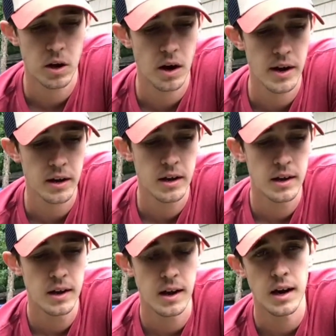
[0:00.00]
all right?
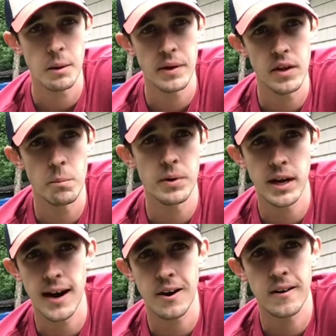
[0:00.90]
Um, and then a
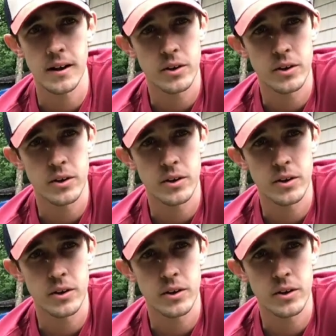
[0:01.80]
big area.